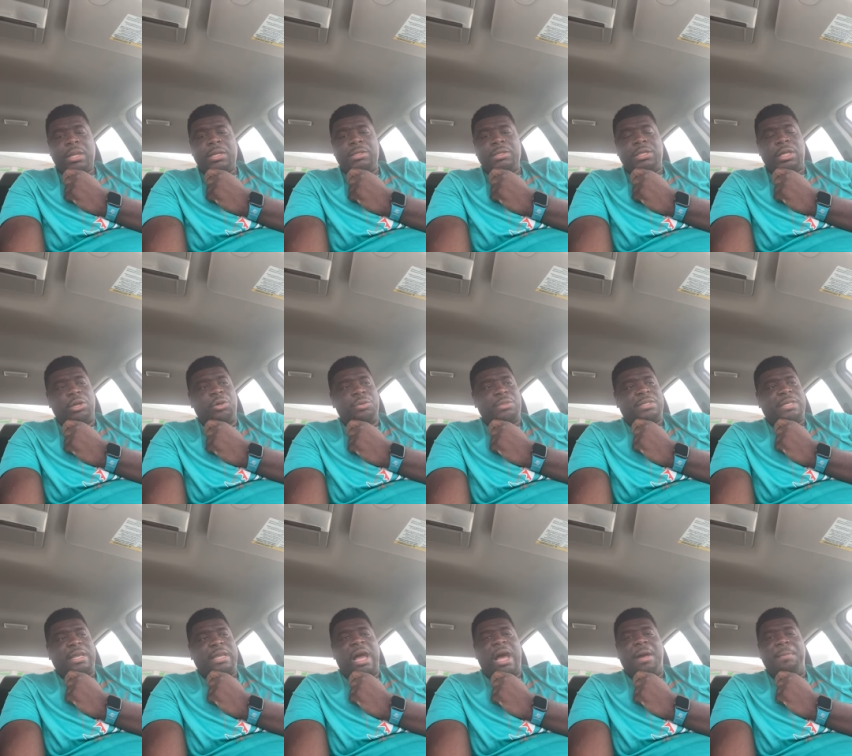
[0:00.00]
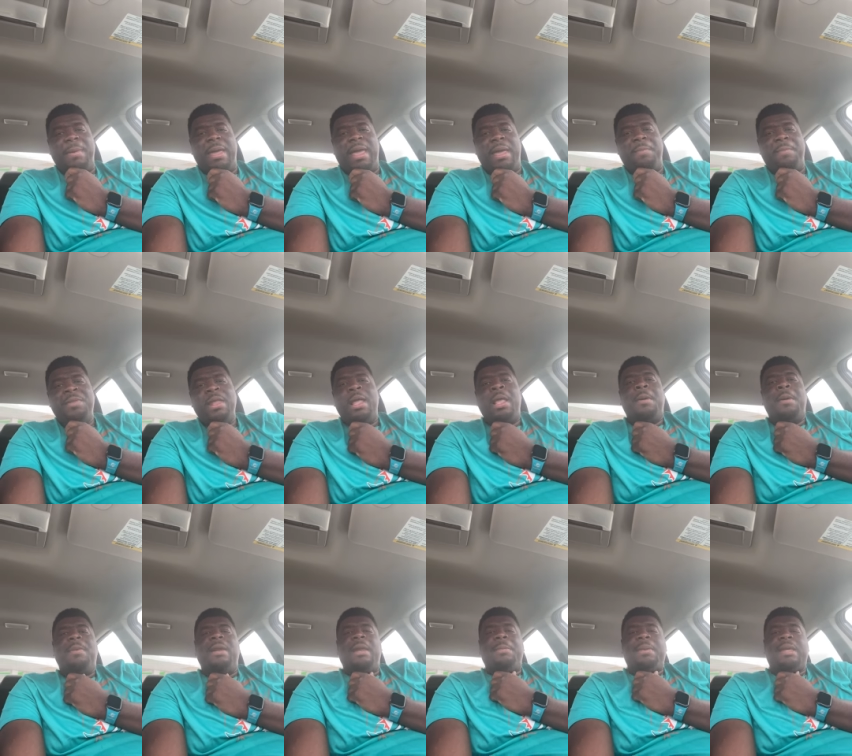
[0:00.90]
Salute to y'all, man.
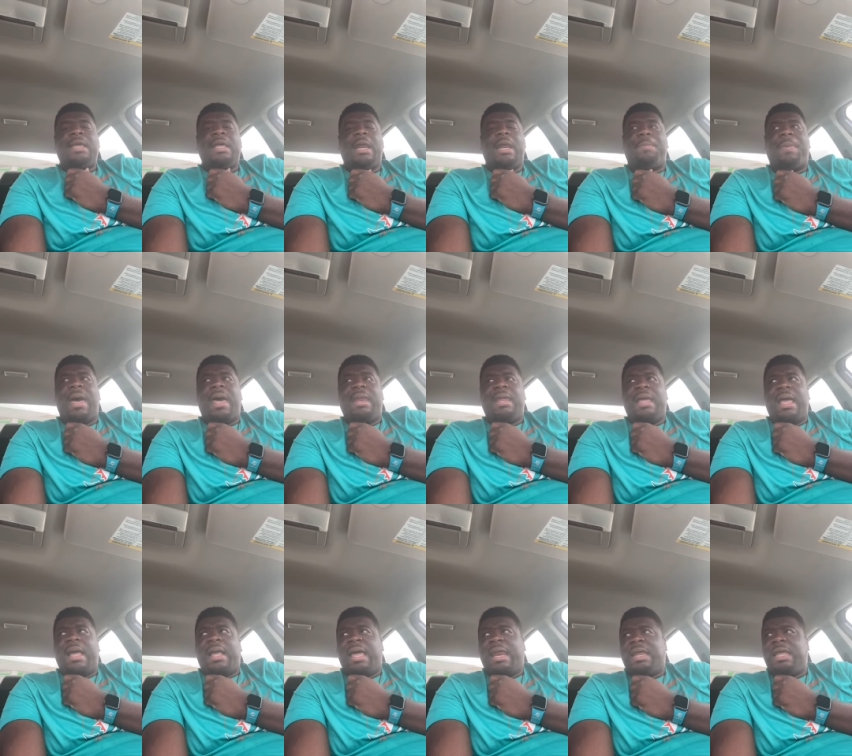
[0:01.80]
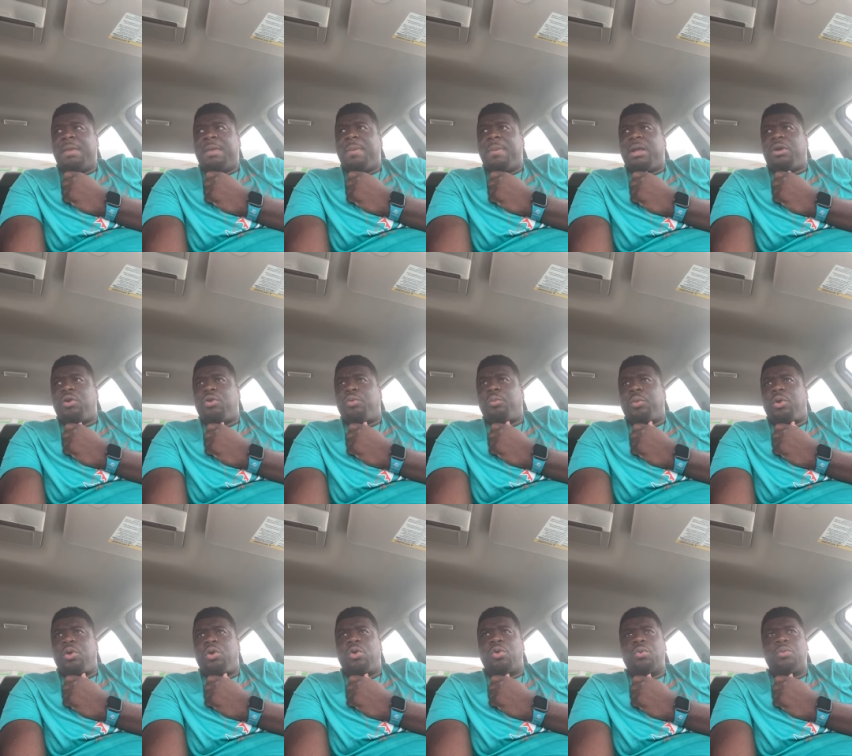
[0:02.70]
But let me get up out of here. I got to get back on the
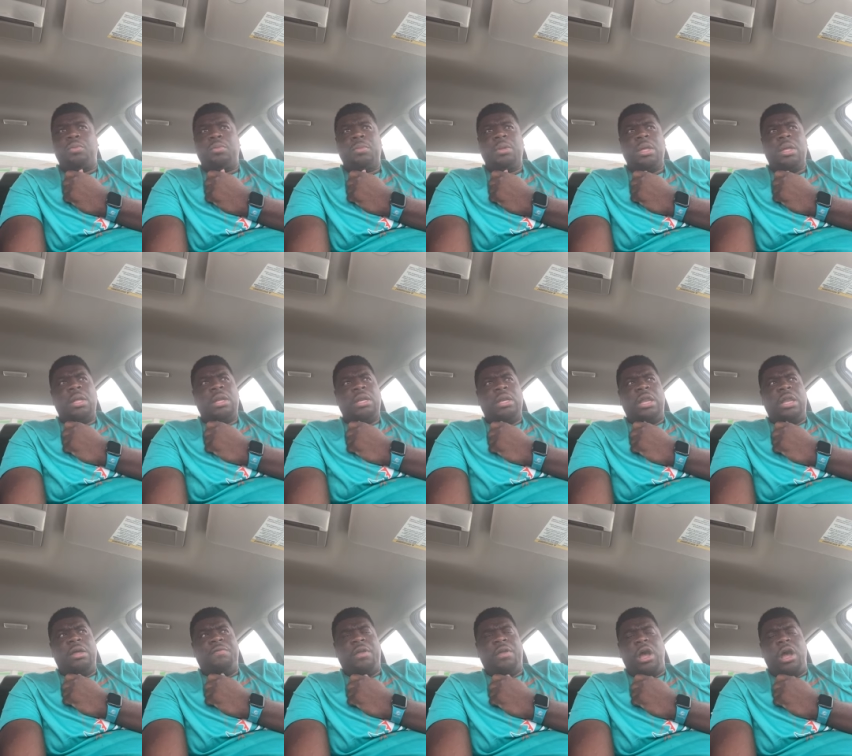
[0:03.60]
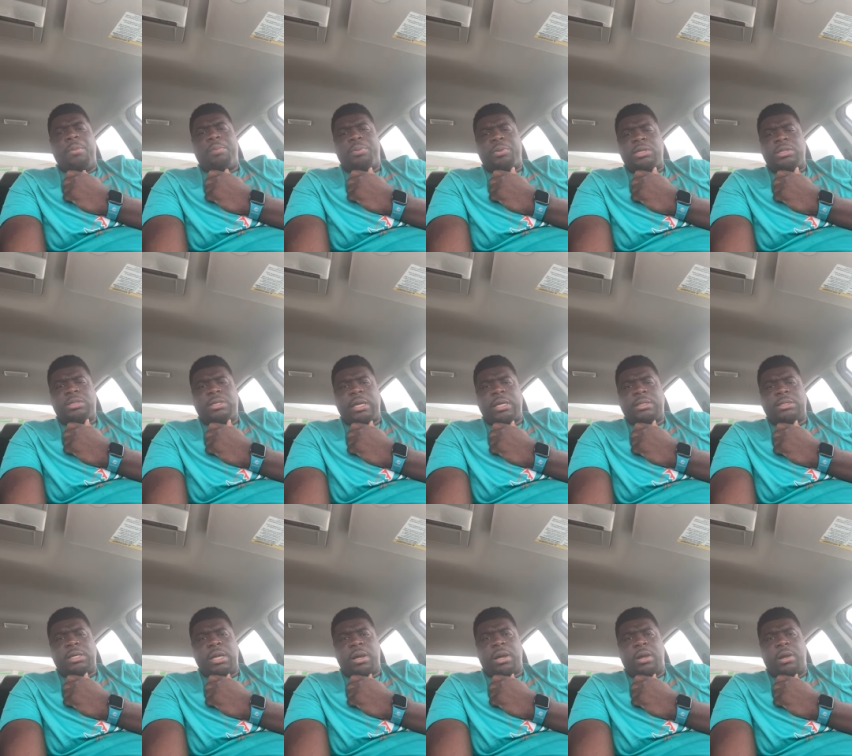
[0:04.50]
road. Love y'all.
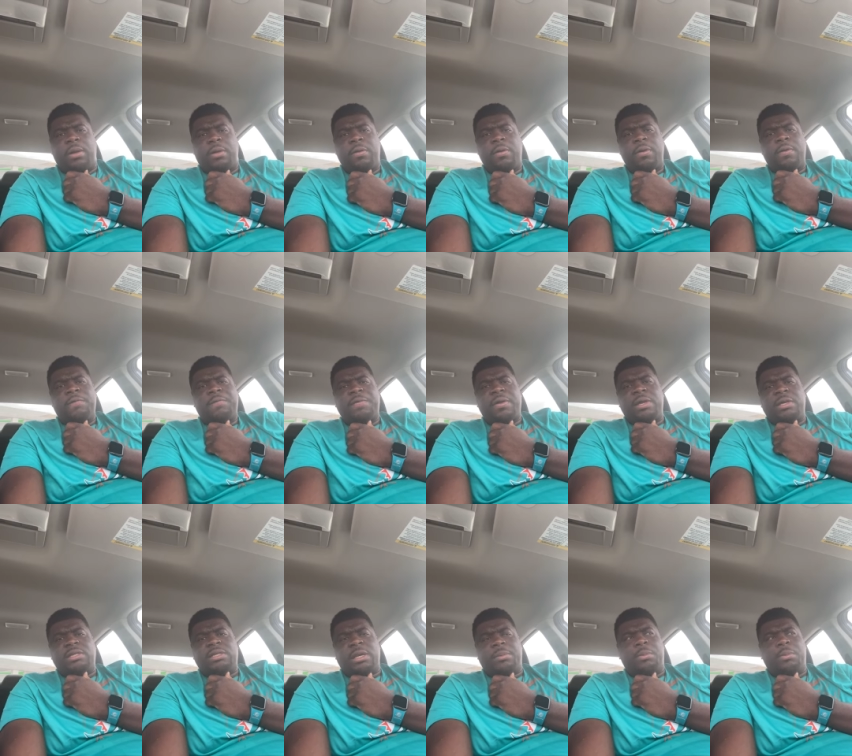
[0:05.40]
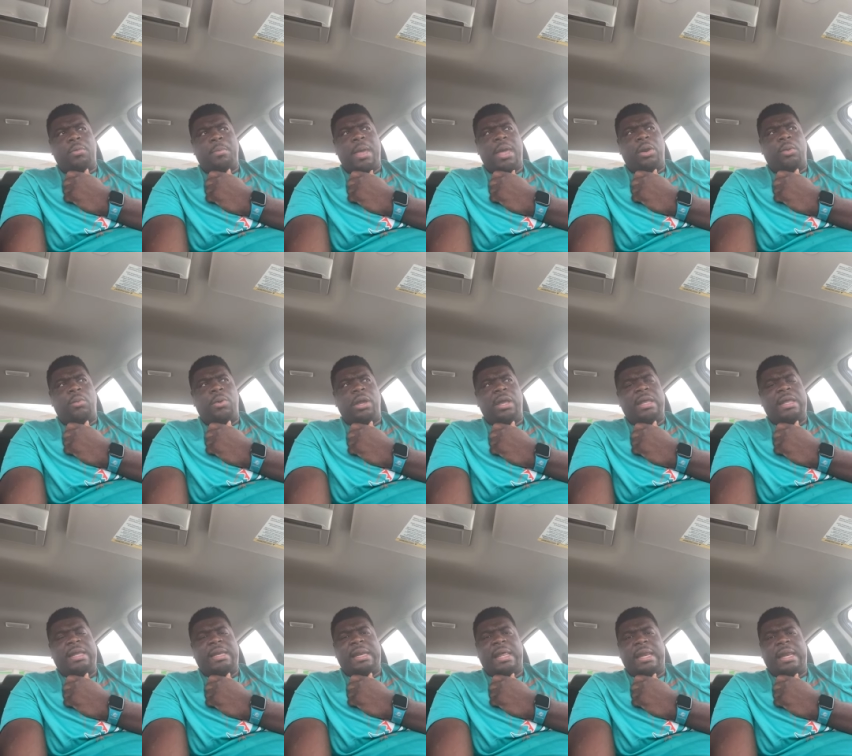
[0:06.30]
Appreciate y'all. Fins up no matter what.
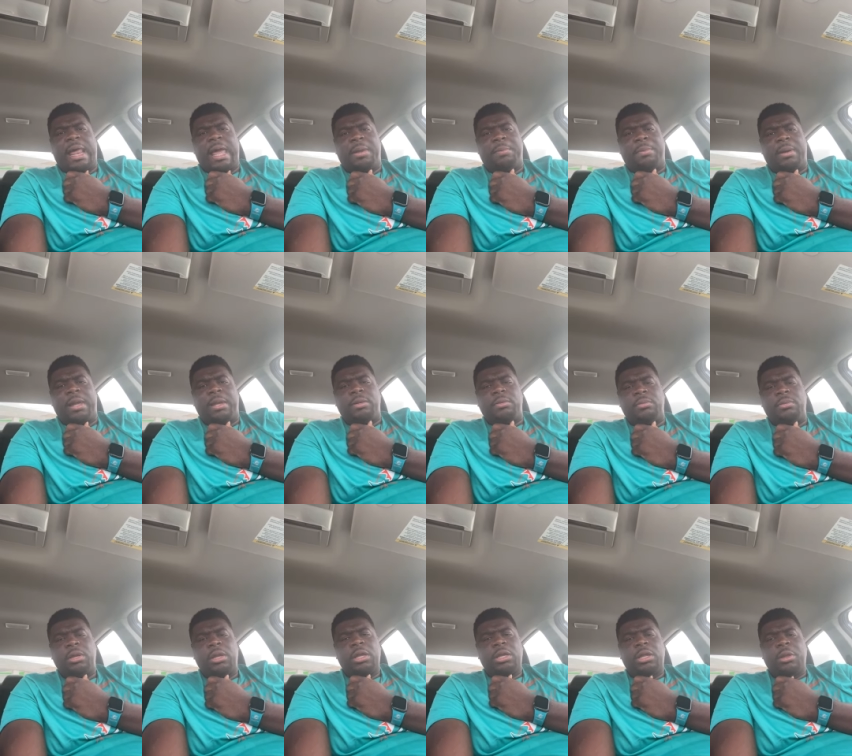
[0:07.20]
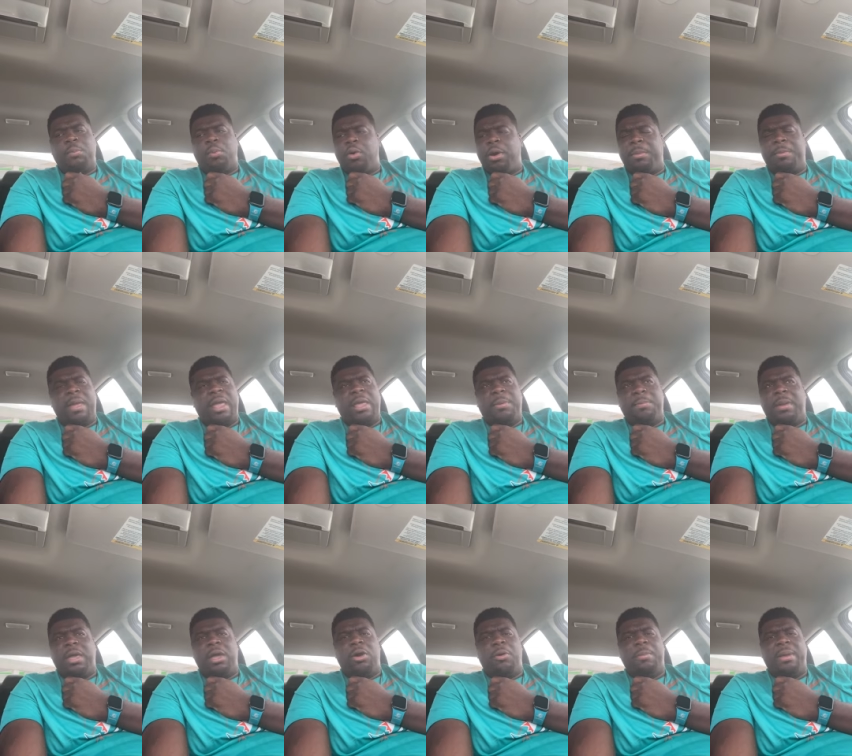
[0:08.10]
Hit that like button. Your boy made
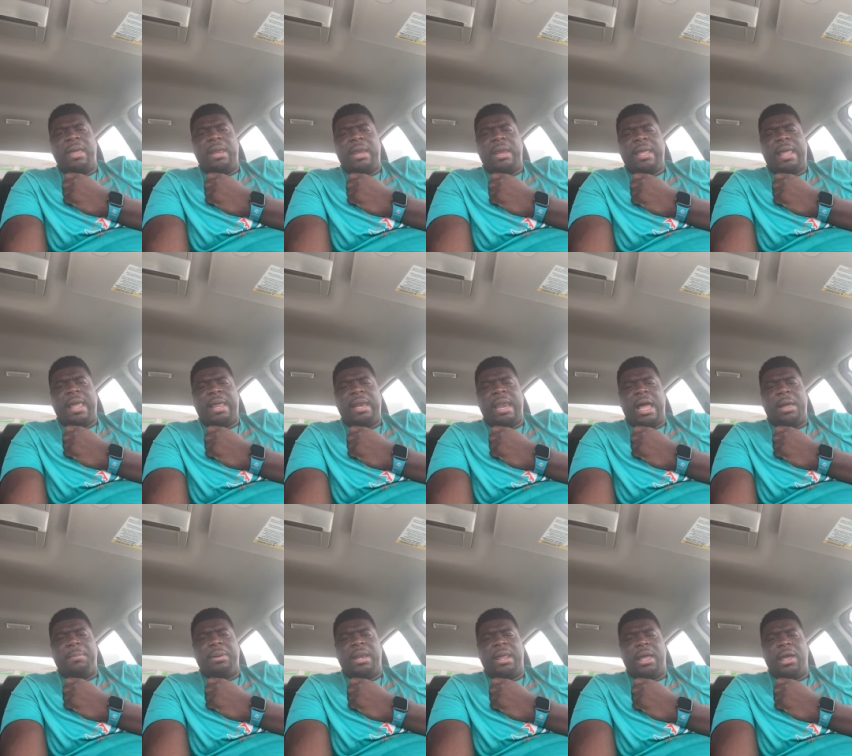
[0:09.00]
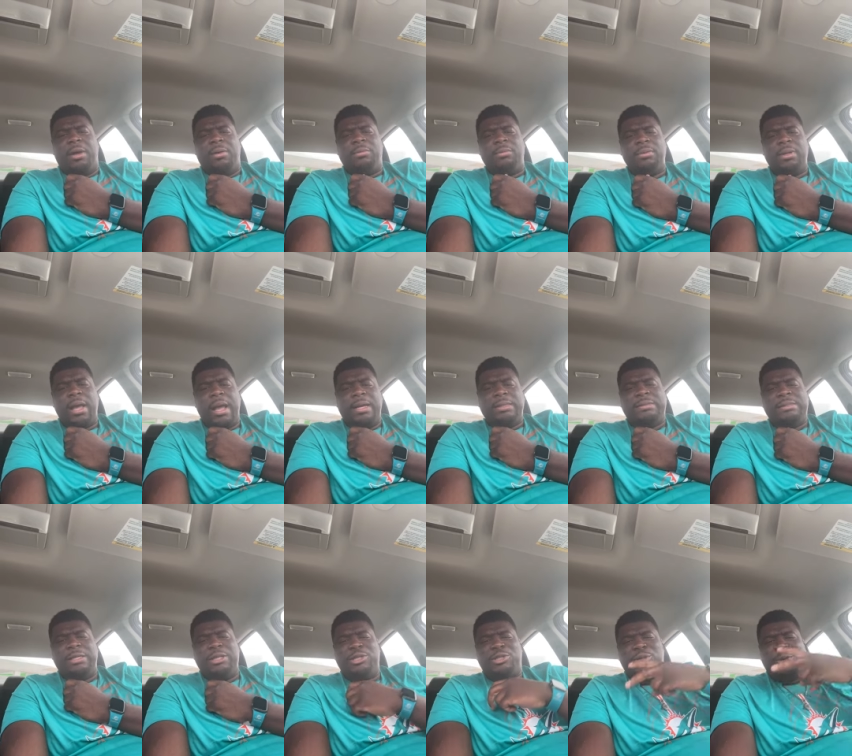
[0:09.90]
bail, man. They can't lock me down. I'll
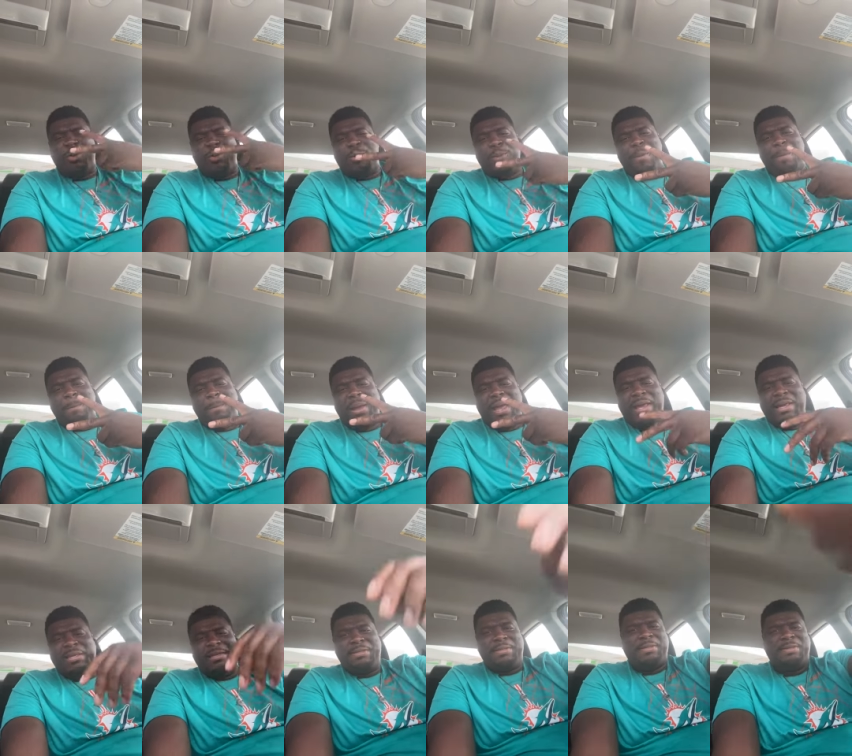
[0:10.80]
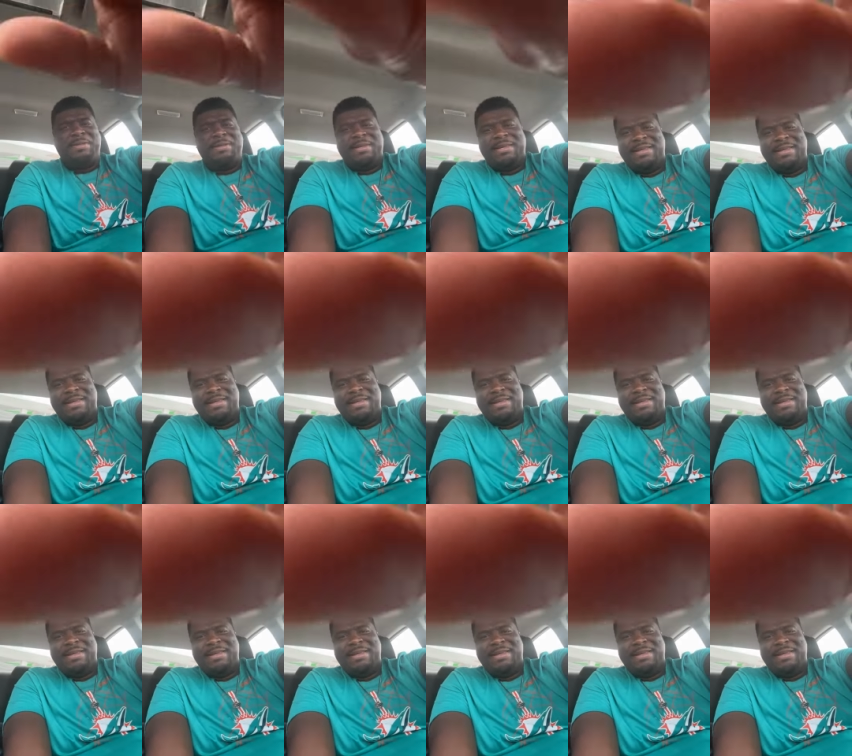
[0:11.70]
see you soon. Peace.